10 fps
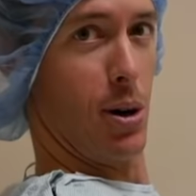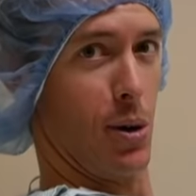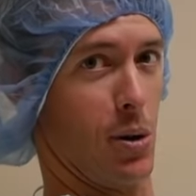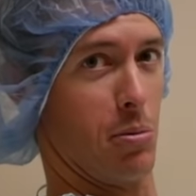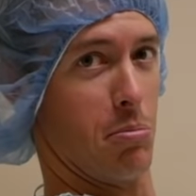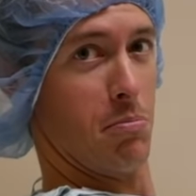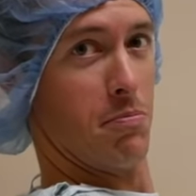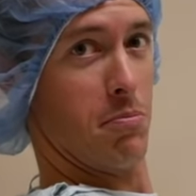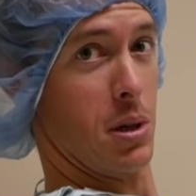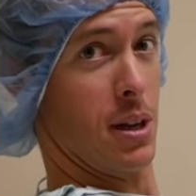We're all
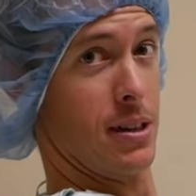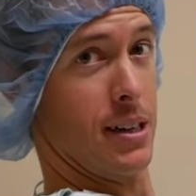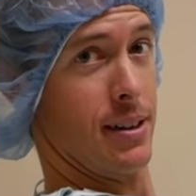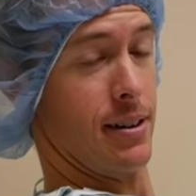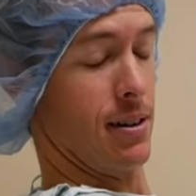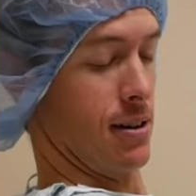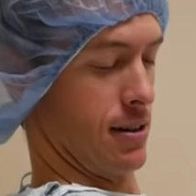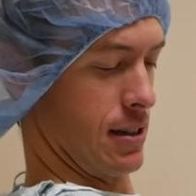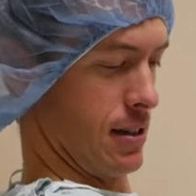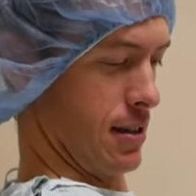plugged in here.
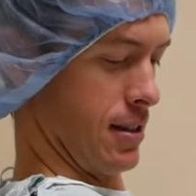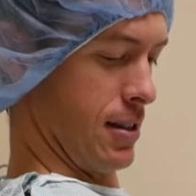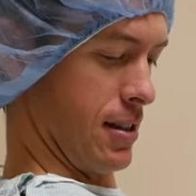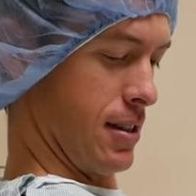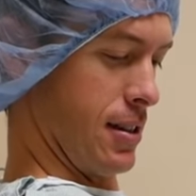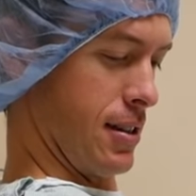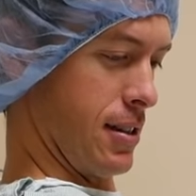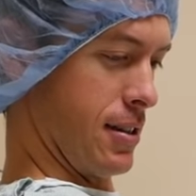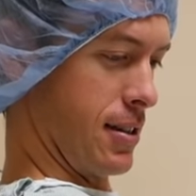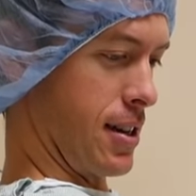
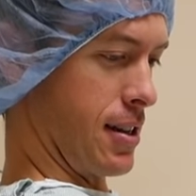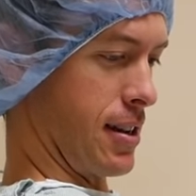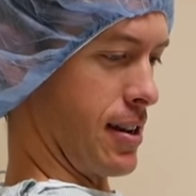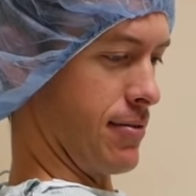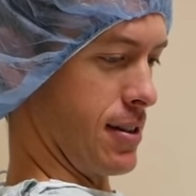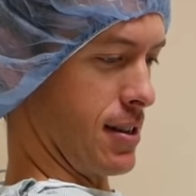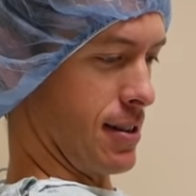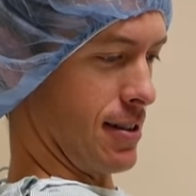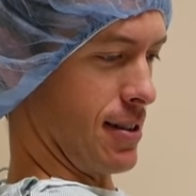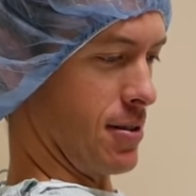Got the IV,
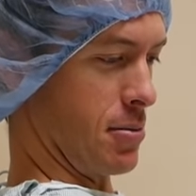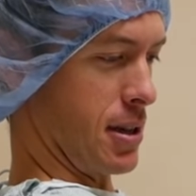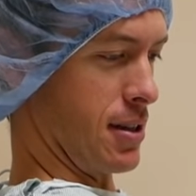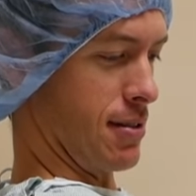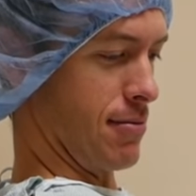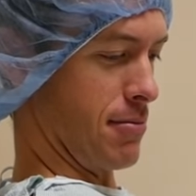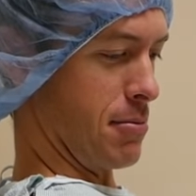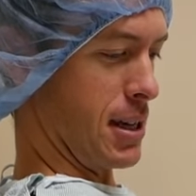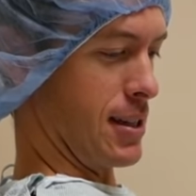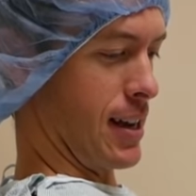got all
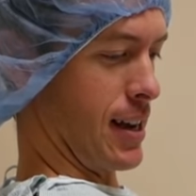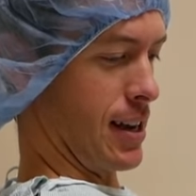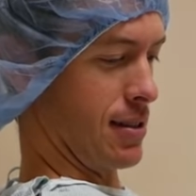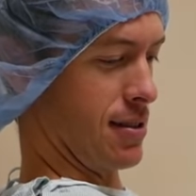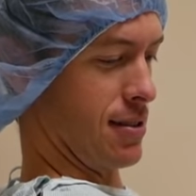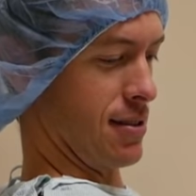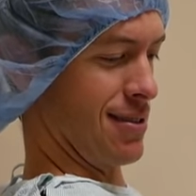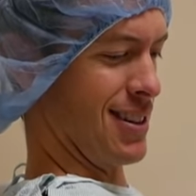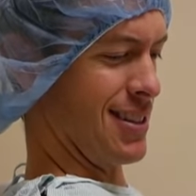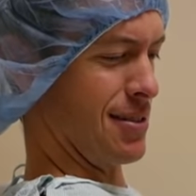my tags.
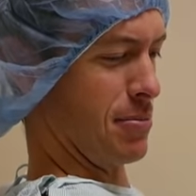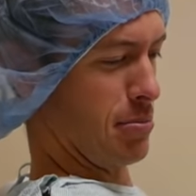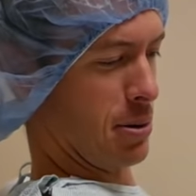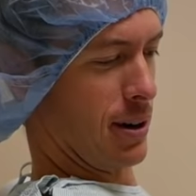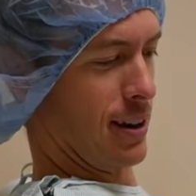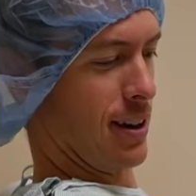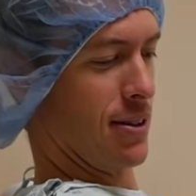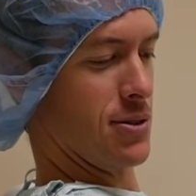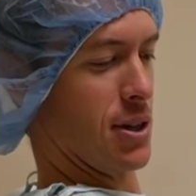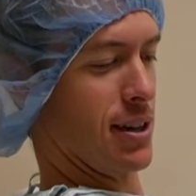Then put
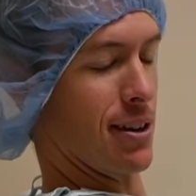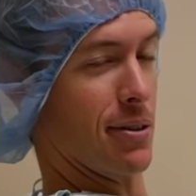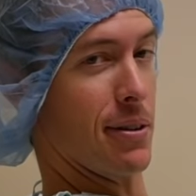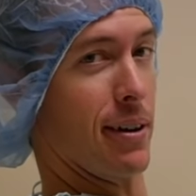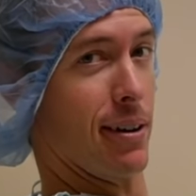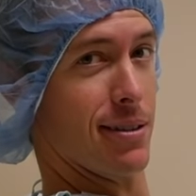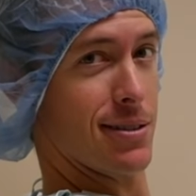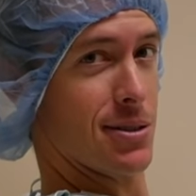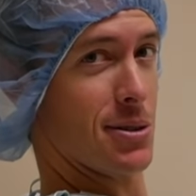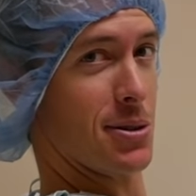LFG on there.
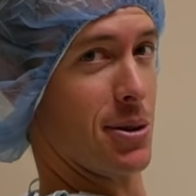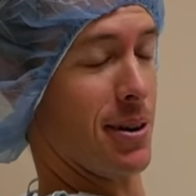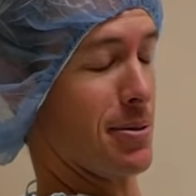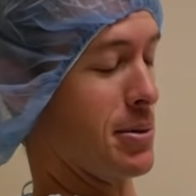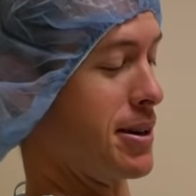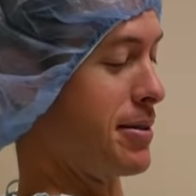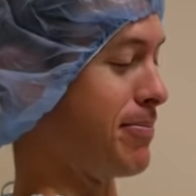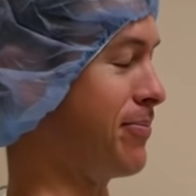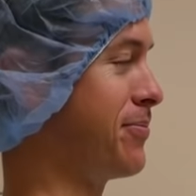Just a straight up name.